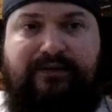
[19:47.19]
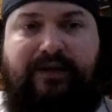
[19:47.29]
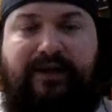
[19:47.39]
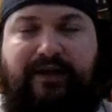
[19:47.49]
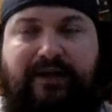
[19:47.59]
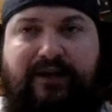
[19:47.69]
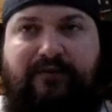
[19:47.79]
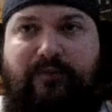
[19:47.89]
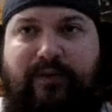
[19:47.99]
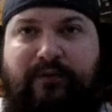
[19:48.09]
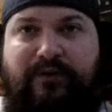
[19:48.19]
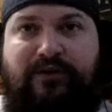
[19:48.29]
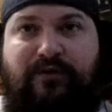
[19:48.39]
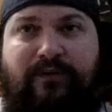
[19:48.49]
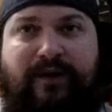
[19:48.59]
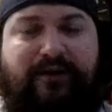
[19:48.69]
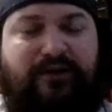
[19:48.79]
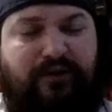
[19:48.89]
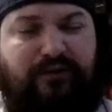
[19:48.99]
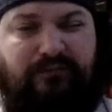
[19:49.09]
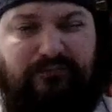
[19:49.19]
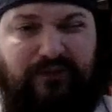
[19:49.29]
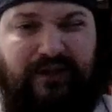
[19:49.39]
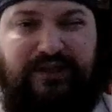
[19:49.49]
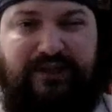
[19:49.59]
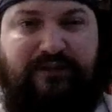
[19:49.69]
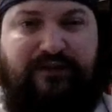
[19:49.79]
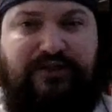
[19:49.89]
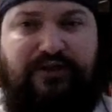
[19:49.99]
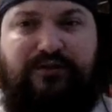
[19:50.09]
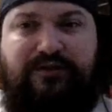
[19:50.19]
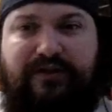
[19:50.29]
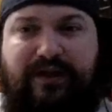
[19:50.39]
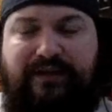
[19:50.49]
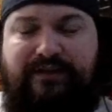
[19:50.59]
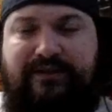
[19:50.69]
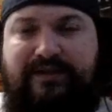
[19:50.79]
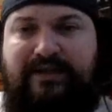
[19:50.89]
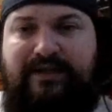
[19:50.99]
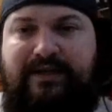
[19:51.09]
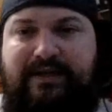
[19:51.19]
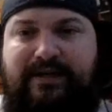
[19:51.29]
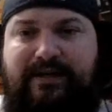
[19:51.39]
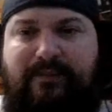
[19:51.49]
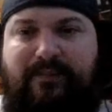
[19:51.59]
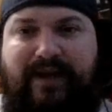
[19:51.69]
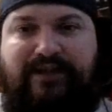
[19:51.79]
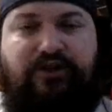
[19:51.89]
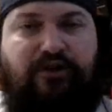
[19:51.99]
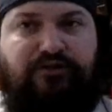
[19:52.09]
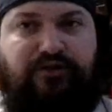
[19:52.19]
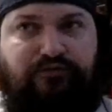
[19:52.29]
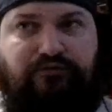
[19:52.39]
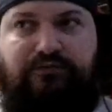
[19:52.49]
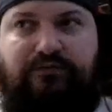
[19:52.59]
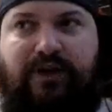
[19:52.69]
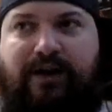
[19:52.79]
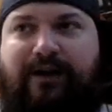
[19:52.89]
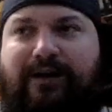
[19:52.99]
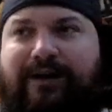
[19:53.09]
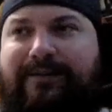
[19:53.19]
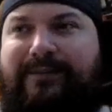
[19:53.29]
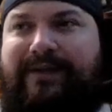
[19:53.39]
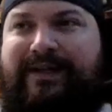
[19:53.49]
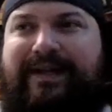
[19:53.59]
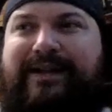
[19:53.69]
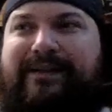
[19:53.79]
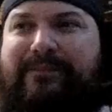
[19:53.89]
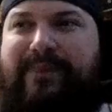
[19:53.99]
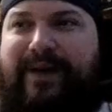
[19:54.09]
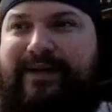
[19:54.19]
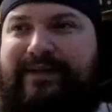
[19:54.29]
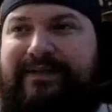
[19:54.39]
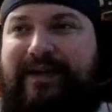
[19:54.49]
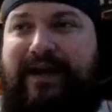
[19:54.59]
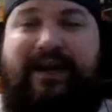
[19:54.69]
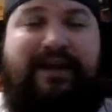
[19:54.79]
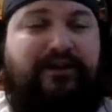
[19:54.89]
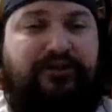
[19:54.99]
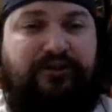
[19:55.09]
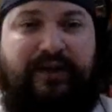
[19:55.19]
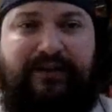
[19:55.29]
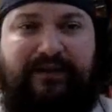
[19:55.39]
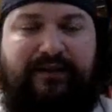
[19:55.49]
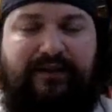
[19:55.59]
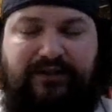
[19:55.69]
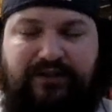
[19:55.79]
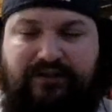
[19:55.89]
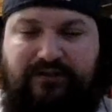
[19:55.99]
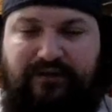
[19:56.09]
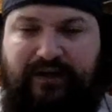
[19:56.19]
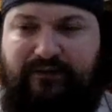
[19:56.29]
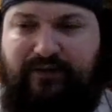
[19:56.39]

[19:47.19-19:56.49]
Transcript: And again, if you've been with the show for a while, watching TV shows are not my strong suit. um, but I did enjoy it. I think she's great.